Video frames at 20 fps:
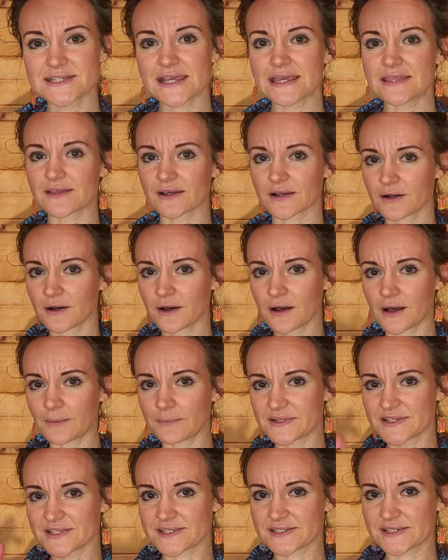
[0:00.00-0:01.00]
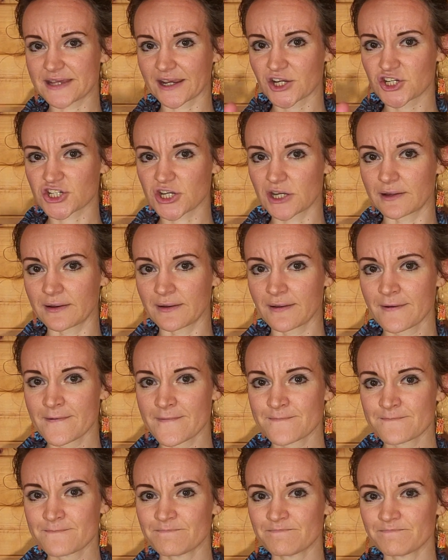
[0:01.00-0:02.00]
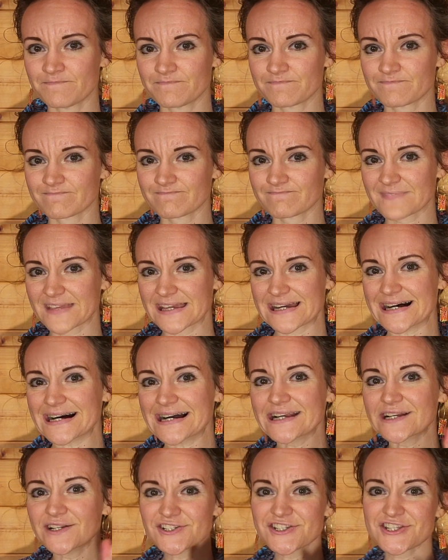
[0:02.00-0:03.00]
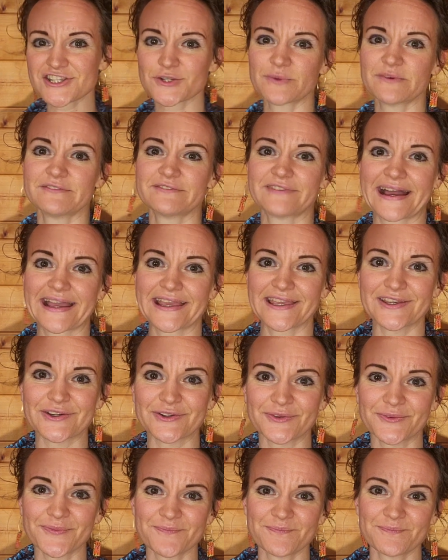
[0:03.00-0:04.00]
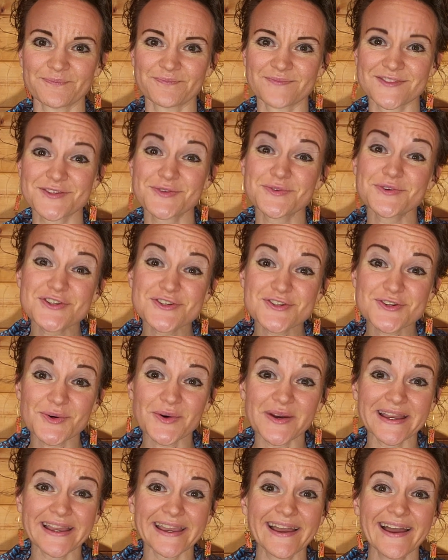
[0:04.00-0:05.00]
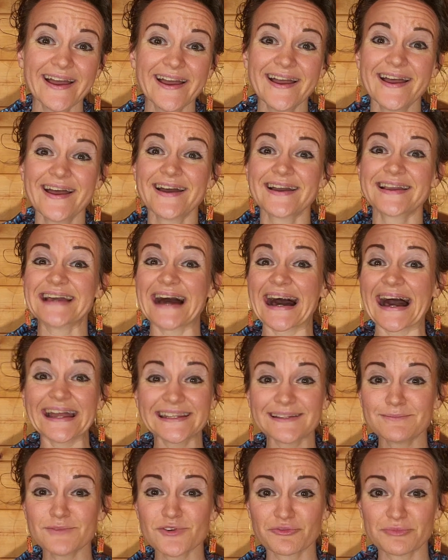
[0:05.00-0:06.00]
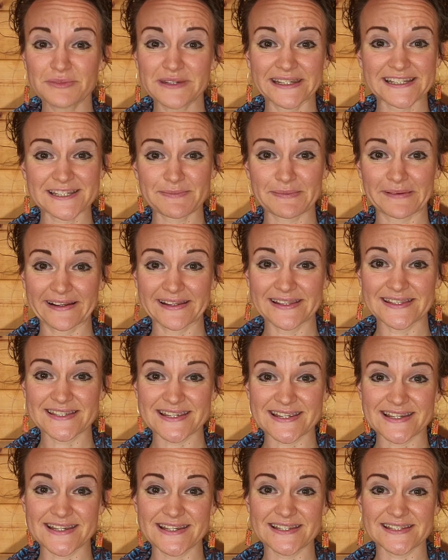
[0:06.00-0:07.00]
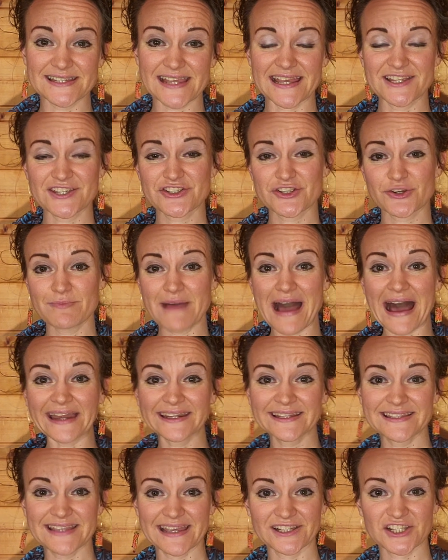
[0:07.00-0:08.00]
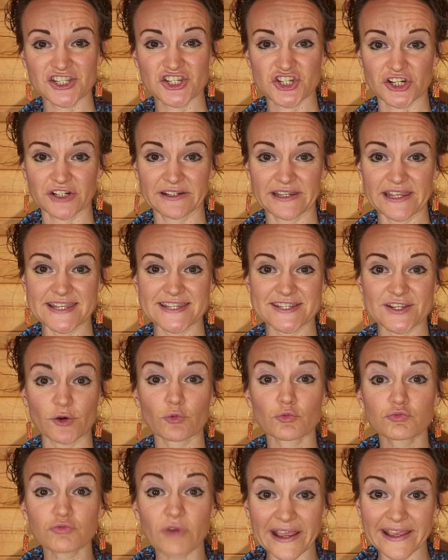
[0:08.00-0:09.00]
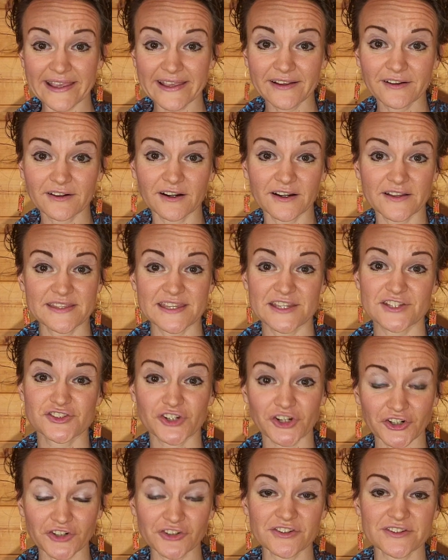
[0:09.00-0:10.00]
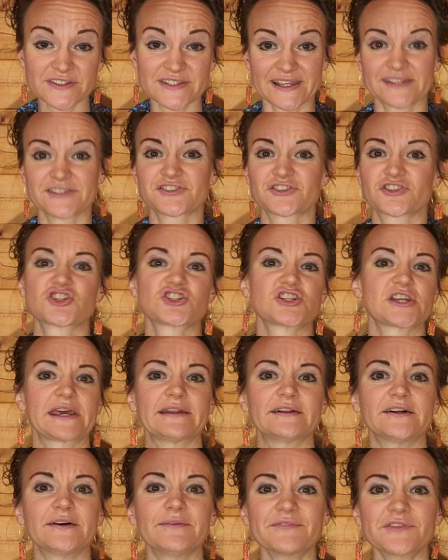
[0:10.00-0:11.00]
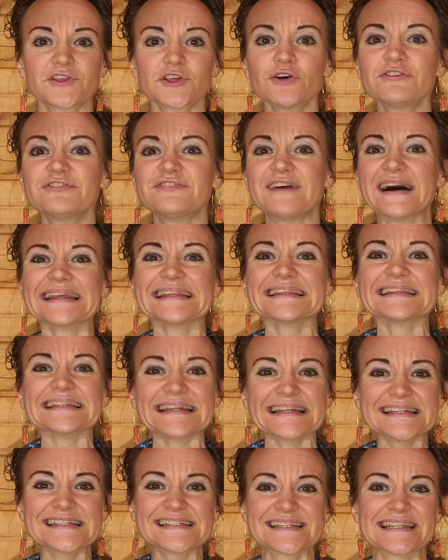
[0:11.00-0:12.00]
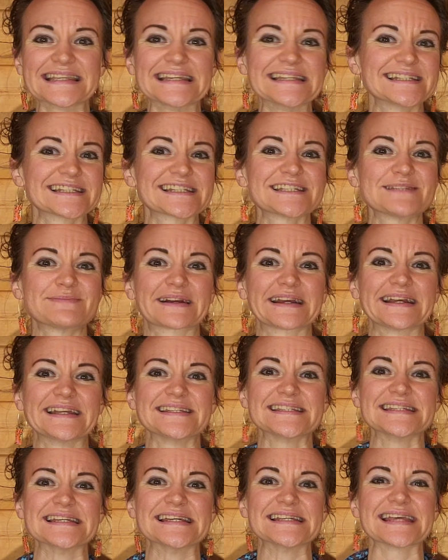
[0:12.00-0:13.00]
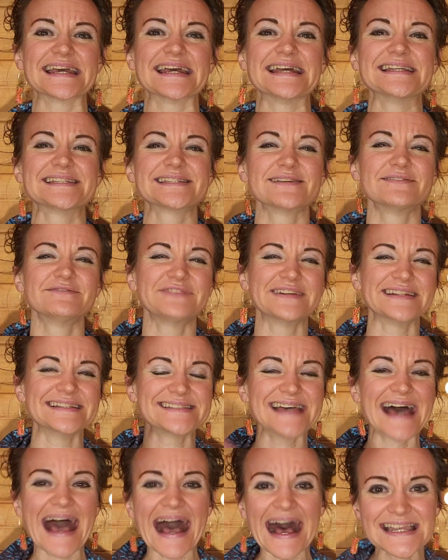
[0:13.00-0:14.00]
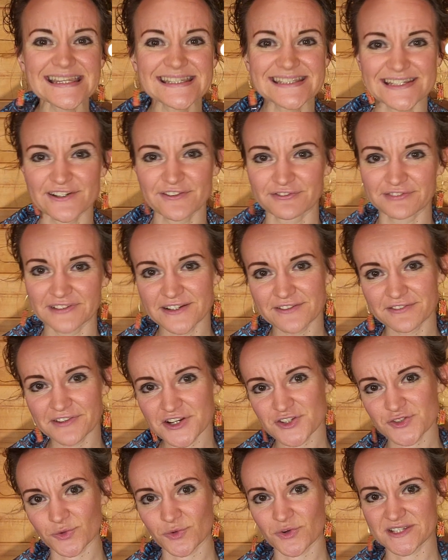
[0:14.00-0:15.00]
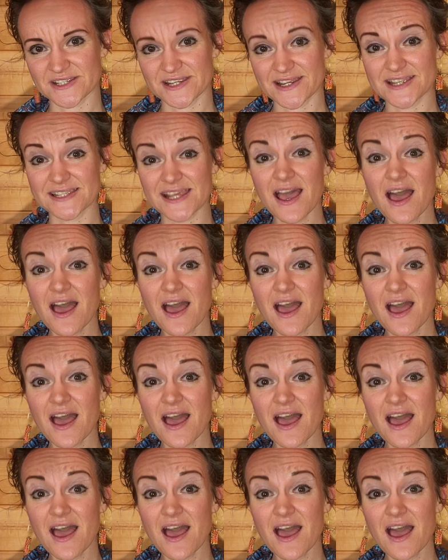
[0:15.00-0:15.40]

in the comments section. I also invite you to enjoy guided movement experiences and somatic dance journeys right here on the Eternal Dancers channel. You'll find links to these experiences and some fantastic free resources